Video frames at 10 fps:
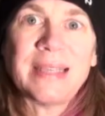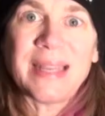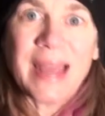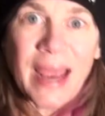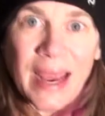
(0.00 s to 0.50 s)

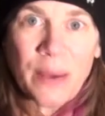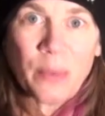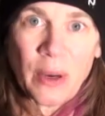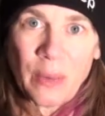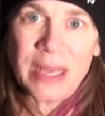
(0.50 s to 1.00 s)
said, hey,
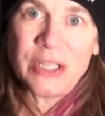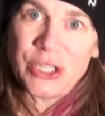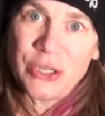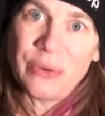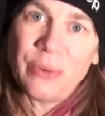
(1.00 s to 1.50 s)
what do I
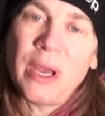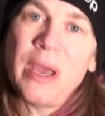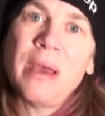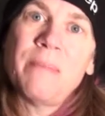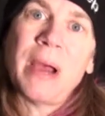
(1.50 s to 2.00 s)
do?
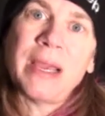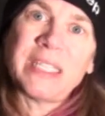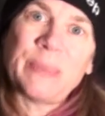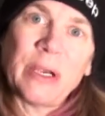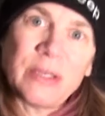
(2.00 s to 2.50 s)
My
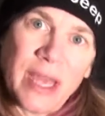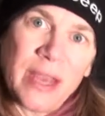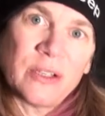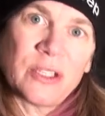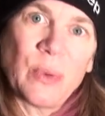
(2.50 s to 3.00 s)
spare
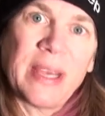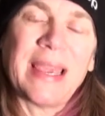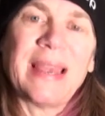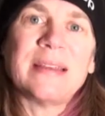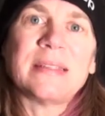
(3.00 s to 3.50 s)
tire swing
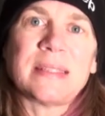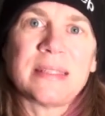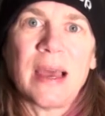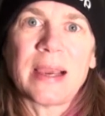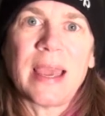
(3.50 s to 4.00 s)
gate is
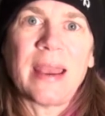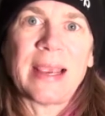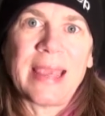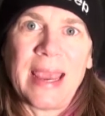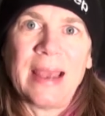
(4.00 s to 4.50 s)
stuck and I
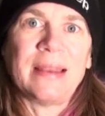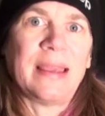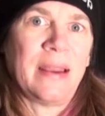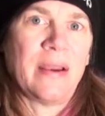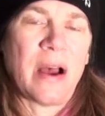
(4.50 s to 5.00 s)
can't
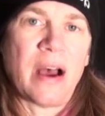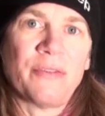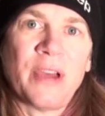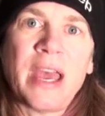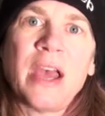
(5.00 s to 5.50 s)
get it
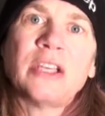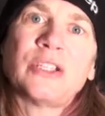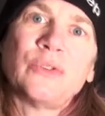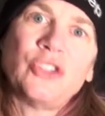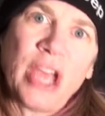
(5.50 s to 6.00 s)
off.
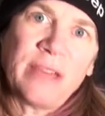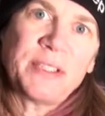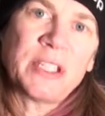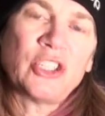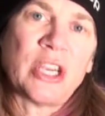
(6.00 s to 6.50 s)
So Jeff
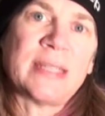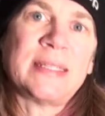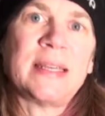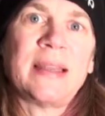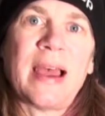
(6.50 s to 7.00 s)

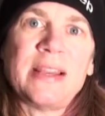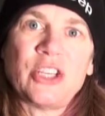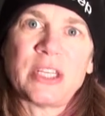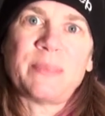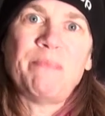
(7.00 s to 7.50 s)
suggested I
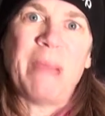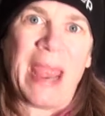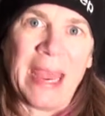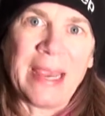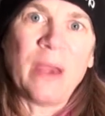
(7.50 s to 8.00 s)
just
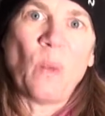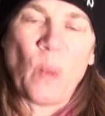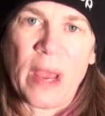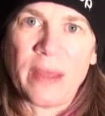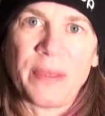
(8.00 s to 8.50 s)
bang it
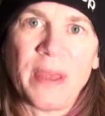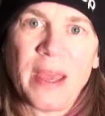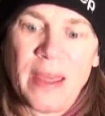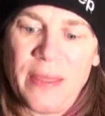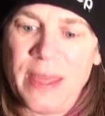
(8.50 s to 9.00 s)
with
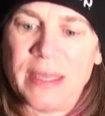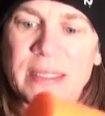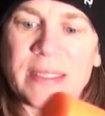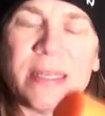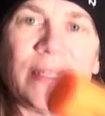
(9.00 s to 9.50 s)

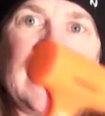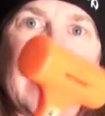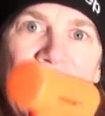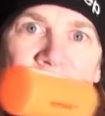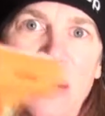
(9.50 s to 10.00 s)
this
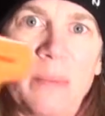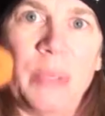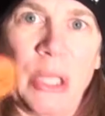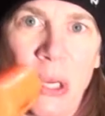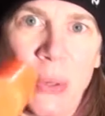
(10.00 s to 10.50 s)
dead
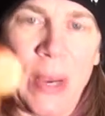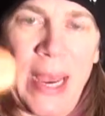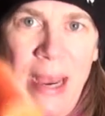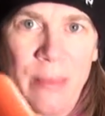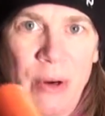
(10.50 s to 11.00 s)
blow
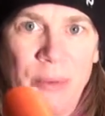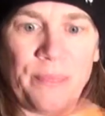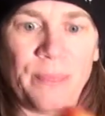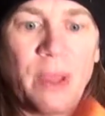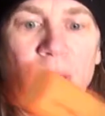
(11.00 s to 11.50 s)
hammer.
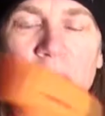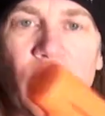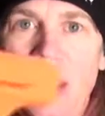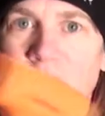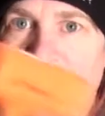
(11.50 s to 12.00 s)

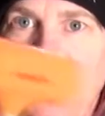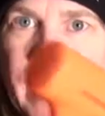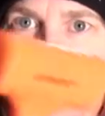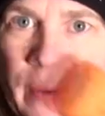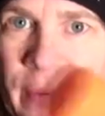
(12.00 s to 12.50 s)
You can hear